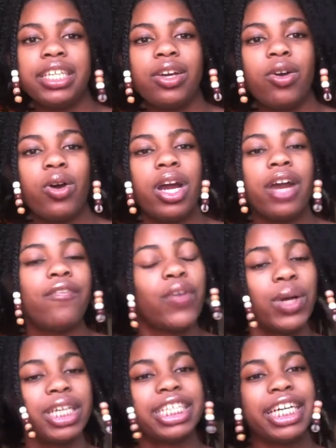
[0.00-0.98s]
or
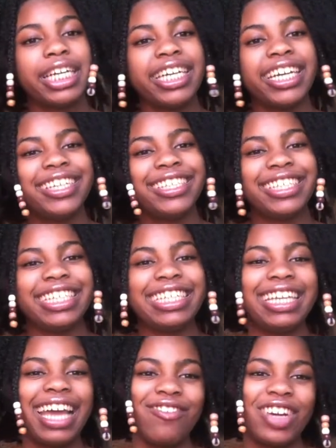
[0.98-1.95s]
focus area is in
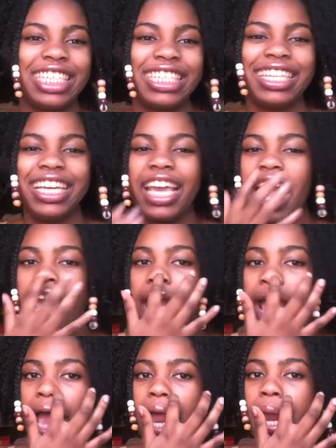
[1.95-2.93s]
diversity
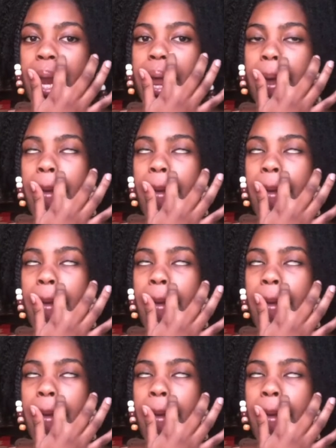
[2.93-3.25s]
and